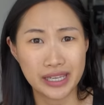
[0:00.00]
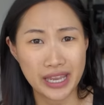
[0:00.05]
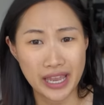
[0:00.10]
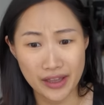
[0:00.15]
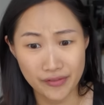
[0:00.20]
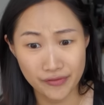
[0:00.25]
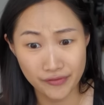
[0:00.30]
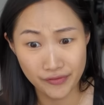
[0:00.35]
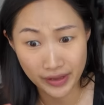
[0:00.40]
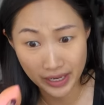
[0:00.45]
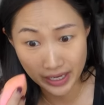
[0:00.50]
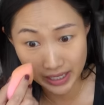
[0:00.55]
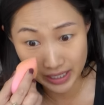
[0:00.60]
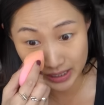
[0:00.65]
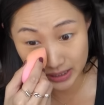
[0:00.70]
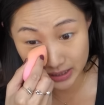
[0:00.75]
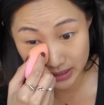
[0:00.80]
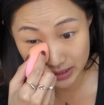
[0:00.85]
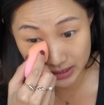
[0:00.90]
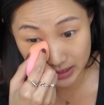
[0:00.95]

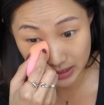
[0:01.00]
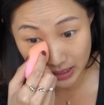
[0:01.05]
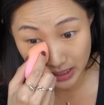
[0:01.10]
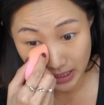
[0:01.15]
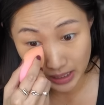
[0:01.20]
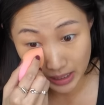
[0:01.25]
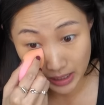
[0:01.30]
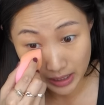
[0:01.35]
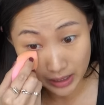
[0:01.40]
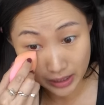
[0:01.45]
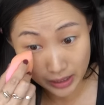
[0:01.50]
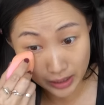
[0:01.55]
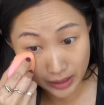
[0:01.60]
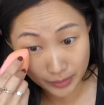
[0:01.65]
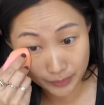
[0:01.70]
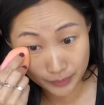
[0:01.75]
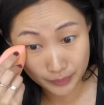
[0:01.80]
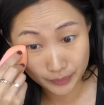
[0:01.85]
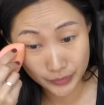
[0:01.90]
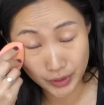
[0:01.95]
cafes.
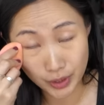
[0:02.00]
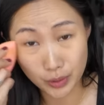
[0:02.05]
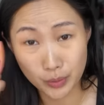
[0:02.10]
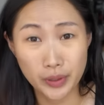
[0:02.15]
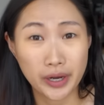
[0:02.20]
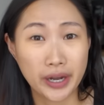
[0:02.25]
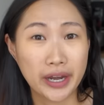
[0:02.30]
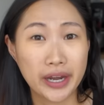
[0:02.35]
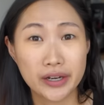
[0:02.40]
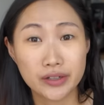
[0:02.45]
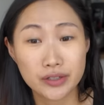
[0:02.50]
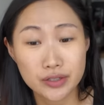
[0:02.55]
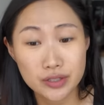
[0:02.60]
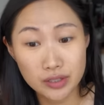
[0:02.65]
There were hair